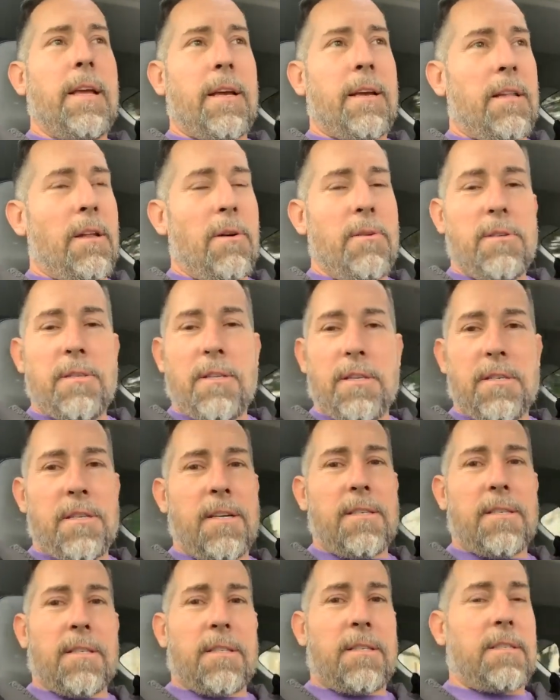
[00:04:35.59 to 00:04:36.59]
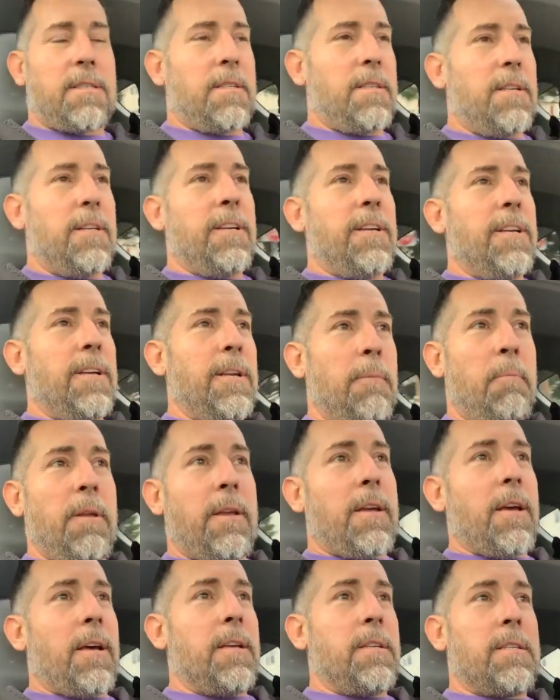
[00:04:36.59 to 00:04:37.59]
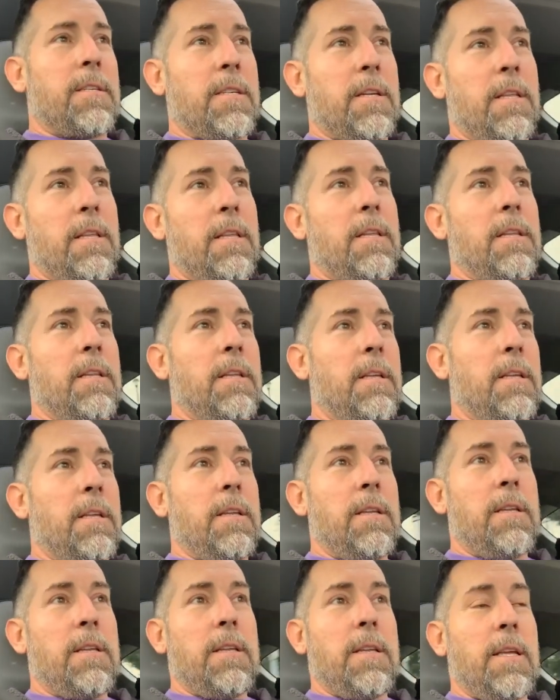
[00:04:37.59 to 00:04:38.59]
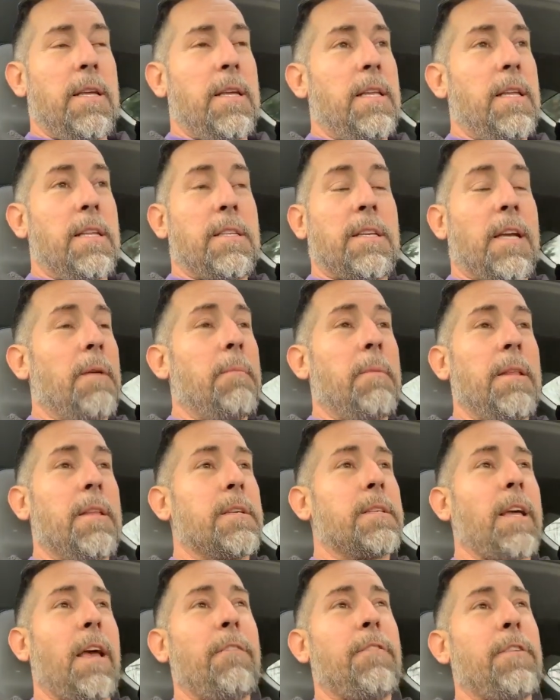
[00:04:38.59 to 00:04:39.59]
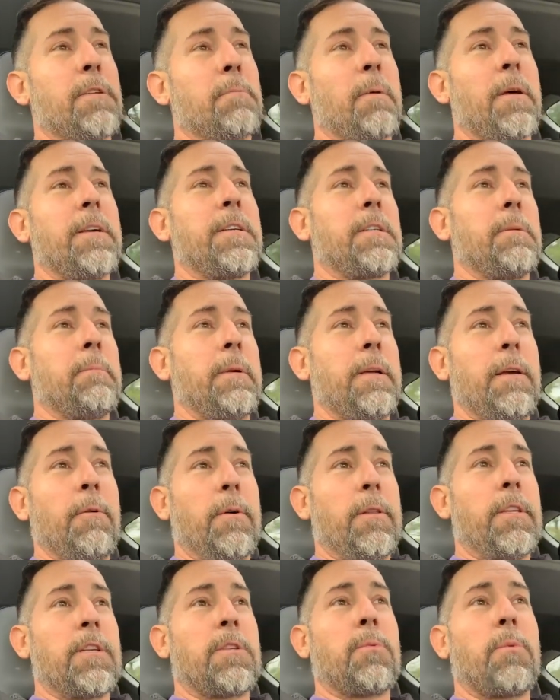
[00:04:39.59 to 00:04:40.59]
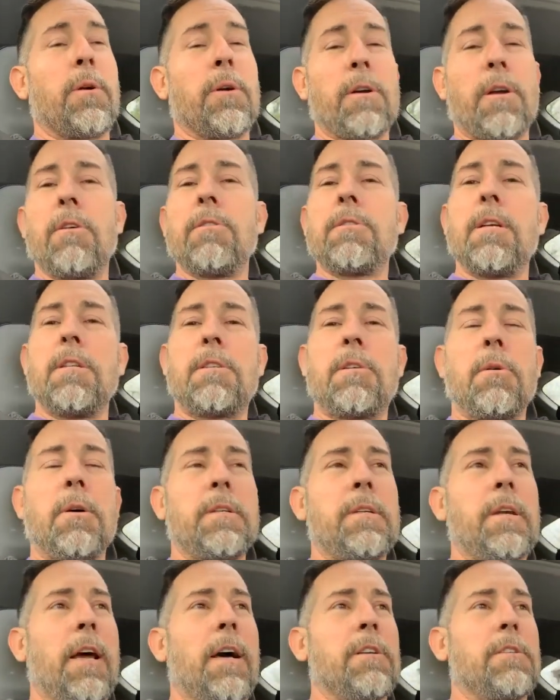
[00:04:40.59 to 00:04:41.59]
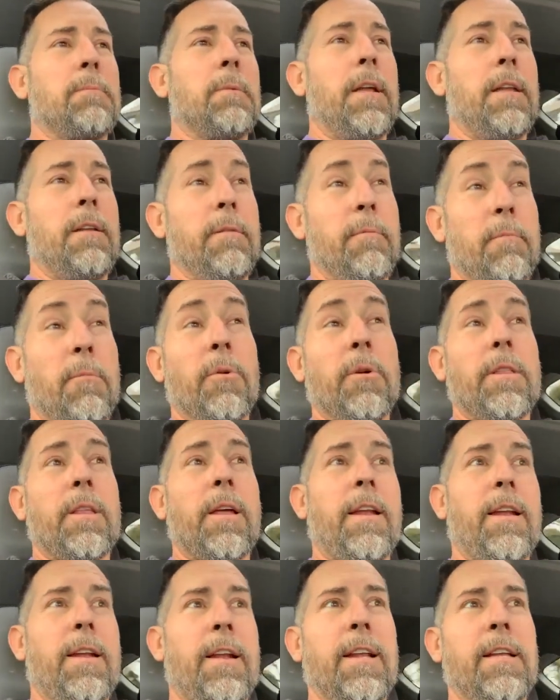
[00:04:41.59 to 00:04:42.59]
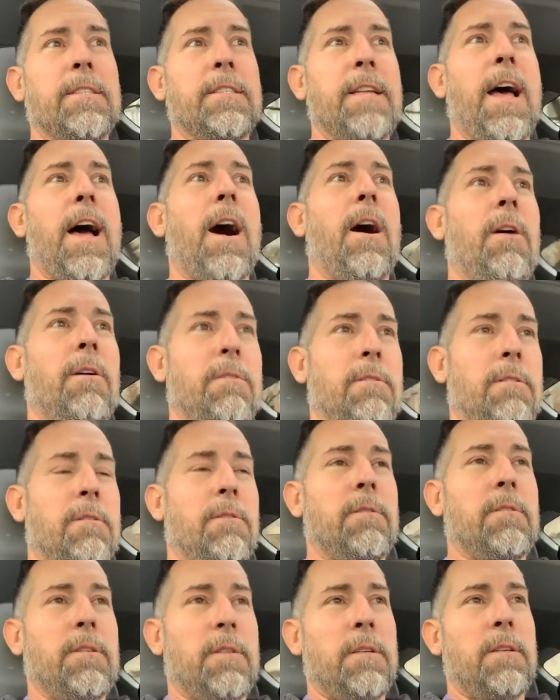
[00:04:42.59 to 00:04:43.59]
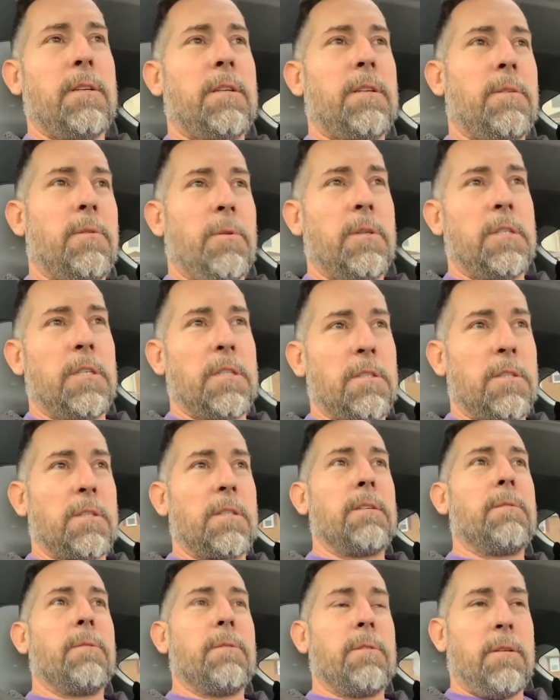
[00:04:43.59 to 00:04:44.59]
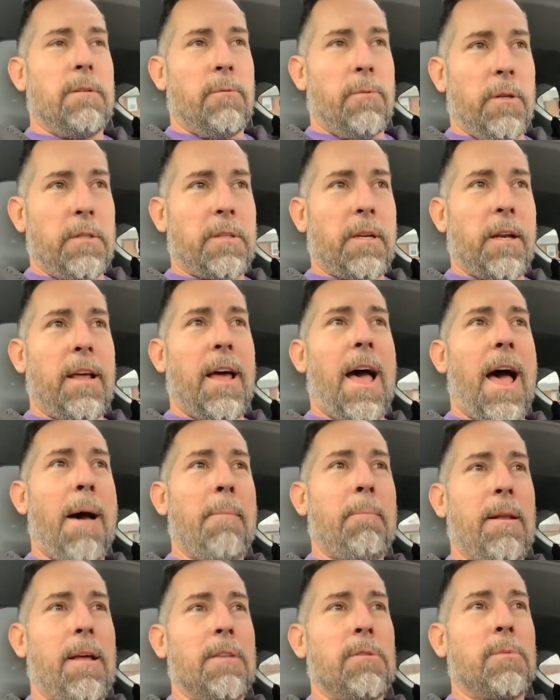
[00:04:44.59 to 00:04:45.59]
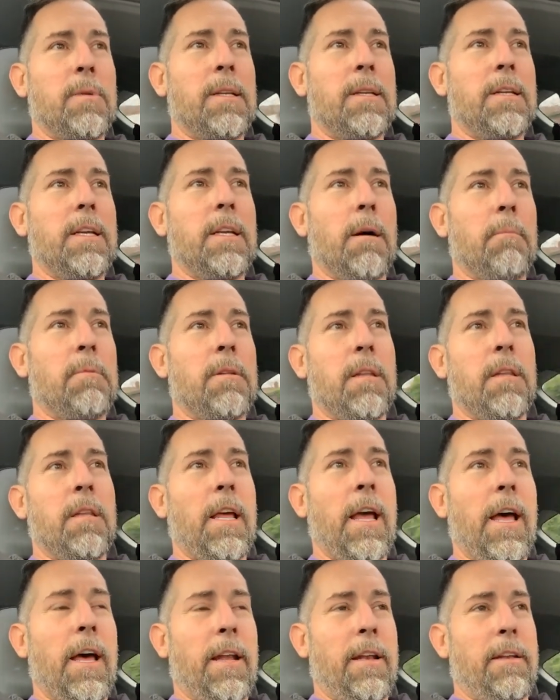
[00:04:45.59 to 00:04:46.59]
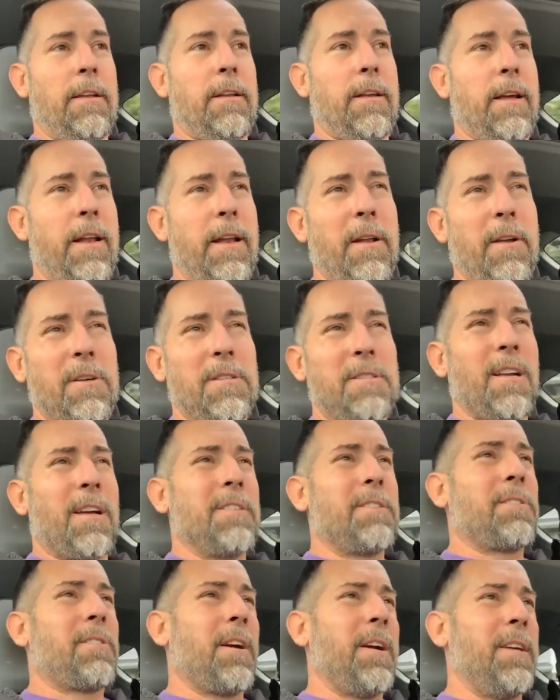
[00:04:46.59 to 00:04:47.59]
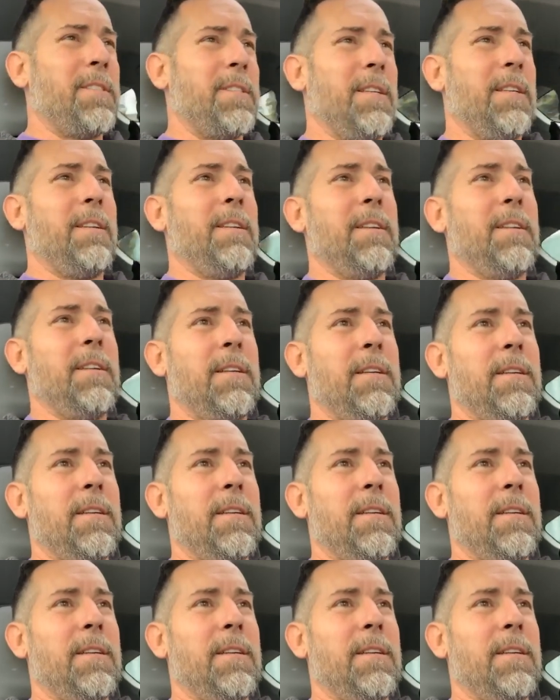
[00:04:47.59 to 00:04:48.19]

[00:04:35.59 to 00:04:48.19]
get close to Jesus, because it's going to be the safest place to be when this world goes into a tailspin more than it is now, which is what's going to happen as we lead up to the end. And I know it sounds crazy,